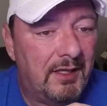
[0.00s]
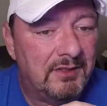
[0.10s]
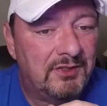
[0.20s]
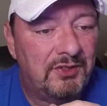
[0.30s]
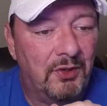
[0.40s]

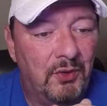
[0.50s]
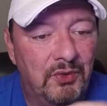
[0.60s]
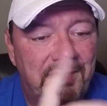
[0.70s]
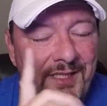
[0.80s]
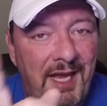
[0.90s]
So
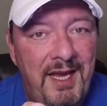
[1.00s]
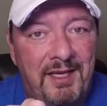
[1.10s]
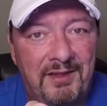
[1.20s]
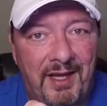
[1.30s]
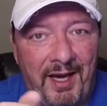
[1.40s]

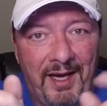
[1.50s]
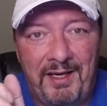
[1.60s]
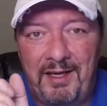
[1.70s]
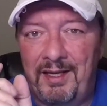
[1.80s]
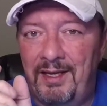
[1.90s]
saying
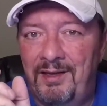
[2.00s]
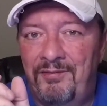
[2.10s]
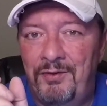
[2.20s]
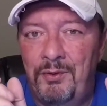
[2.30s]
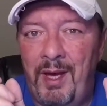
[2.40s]
that,
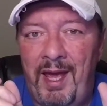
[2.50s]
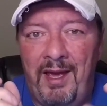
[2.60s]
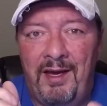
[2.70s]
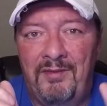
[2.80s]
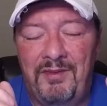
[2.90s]
if you
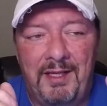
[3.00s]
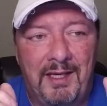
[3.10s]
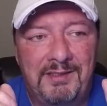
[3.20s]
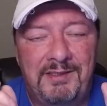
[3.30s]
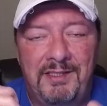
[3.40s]
have the
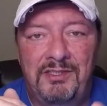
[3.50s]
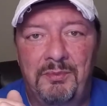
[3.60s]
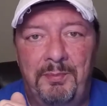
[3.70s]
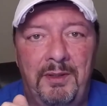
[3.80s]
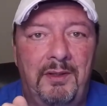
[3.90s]

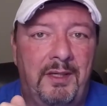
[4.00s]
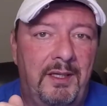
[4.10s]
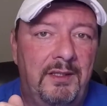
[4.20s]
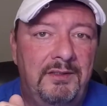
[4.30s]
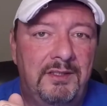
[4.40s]

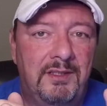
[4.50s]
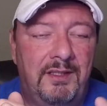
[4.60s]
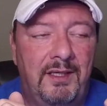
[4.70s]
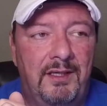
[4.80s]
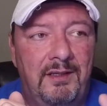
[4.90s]
accessibility to
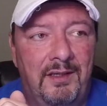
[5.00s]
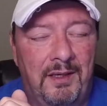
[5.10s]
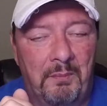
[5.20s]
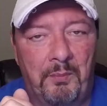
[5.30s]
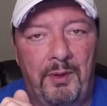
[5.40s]
get an
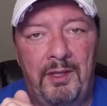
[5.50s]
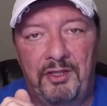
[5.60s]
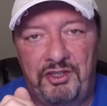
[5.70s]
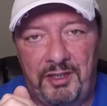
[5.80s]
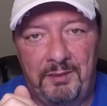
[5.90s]

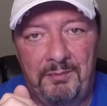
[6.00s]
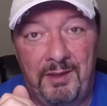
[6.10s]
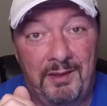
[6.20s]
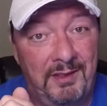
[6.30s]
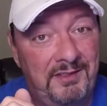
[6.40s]
Ambarella chip,
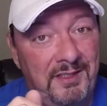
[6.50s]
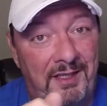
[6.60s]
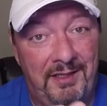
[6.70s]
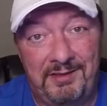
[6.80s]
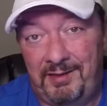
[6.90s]
and let's
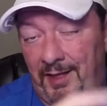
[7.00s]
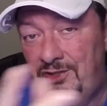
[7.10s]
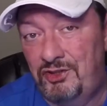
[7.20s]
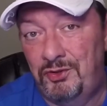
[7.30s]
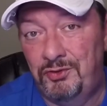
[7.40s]
say it's the
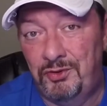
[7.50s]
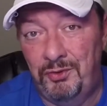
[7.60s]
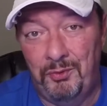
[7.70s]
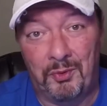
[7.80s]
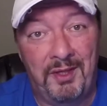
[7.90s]
H
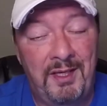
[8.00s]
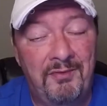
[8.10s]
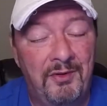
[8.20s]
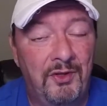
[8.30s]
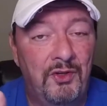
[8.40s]
twenty-two or
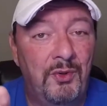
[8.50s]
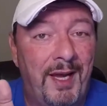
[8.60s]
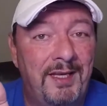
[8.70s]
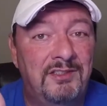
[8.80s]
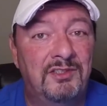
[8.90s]
even the new
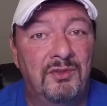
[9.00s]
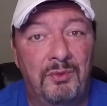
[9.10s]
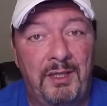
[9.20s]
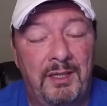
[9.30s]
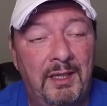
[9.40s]
H
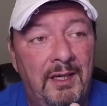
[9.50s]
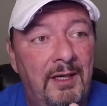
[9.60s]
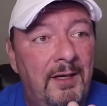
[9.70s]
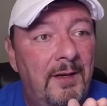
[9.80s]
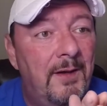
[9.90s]
three,
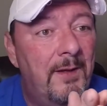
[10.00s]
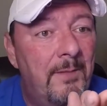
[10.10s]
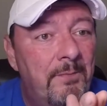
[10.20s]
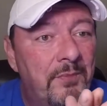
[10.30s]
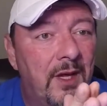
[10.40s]

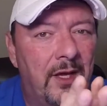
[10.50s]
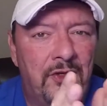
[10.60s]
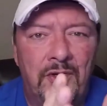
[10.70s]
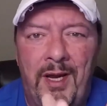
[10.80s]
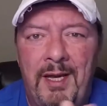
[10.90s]

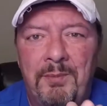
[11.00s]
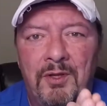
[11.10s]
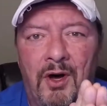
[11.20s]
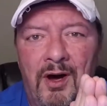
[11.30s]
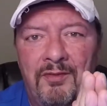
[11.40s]
and you're able
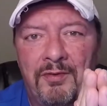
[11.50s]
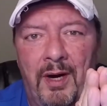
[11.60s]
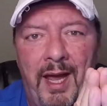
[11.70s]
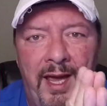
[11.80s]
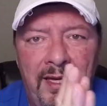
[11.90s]
to
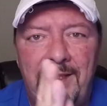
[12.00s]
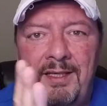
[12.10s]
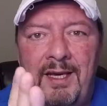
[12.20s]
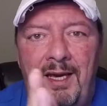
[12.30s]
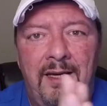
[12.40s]
offer eight
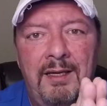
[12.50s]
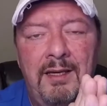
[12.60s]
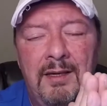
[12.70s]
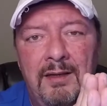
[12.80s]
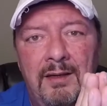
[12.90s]
K